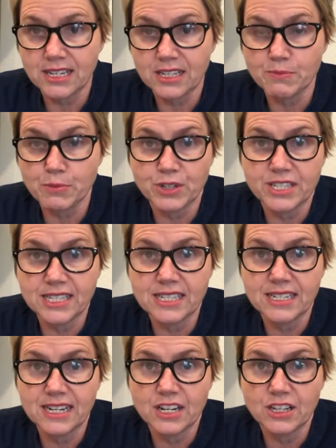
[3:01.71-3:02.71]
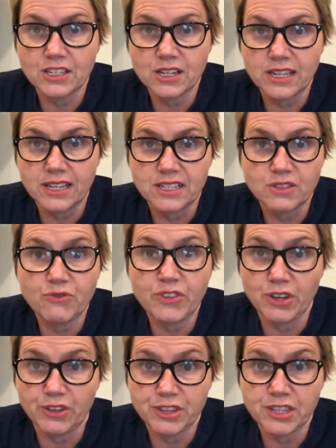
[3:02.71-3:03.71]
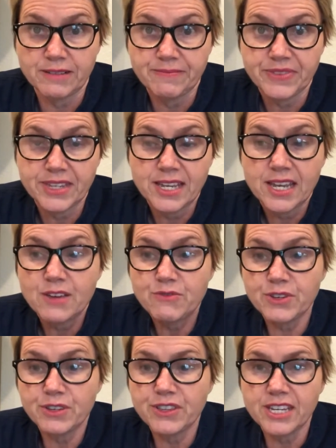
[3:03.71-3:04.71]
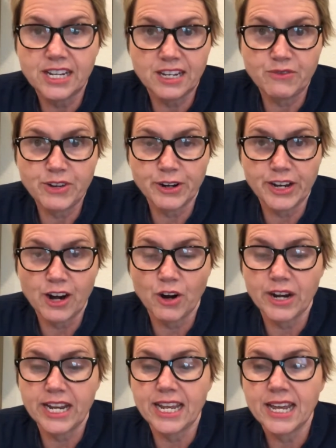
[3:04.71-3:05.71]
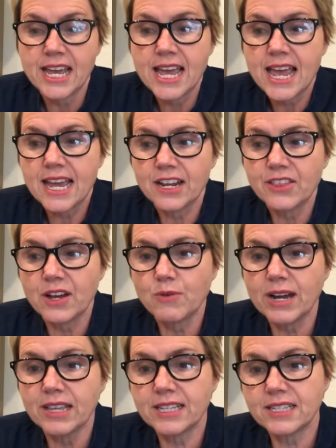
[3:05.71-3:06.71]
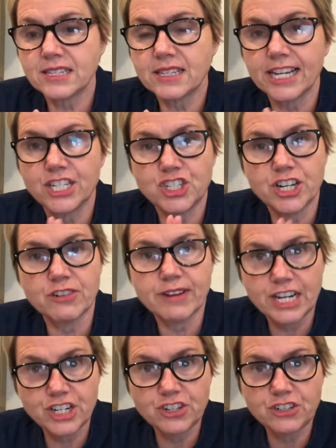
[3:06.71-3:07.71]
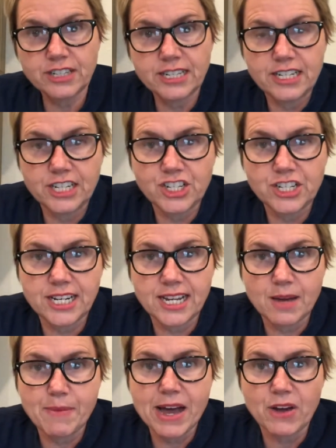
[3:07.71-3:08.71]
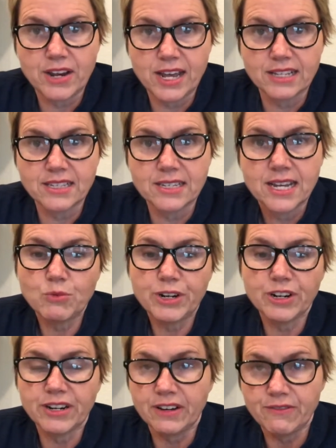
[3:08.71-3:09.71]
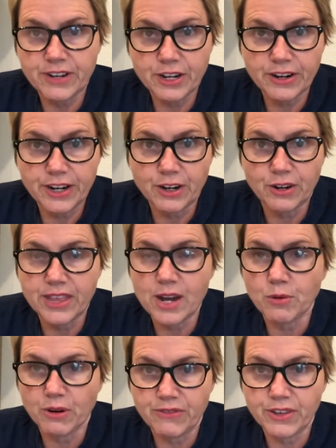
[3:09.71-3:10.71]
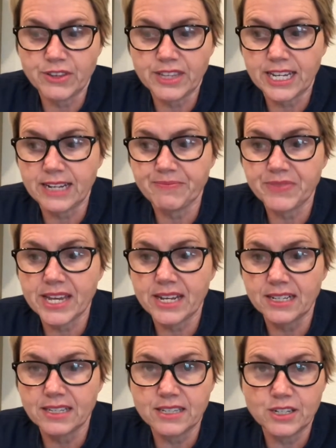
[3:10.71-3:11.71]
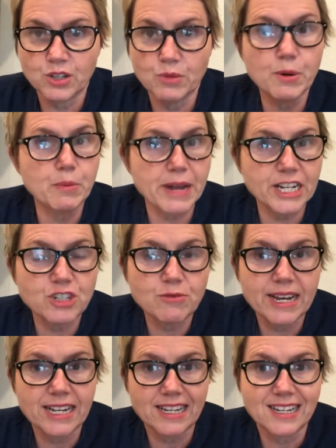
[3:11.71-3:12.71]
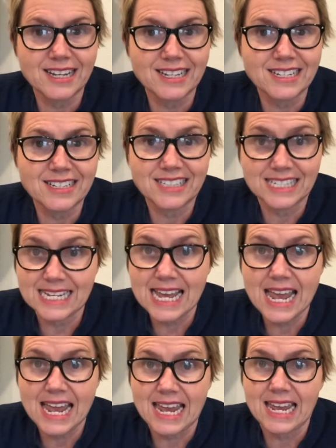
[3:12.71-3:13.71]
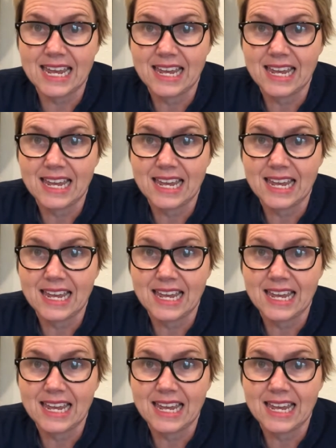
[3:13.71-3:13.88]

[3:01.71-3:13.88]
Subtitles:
is persistent is filth and inferiority. And I thought, wow, this is like generational conditioning about us. We're inferior, that we're filthy, that is still perpetuated until today.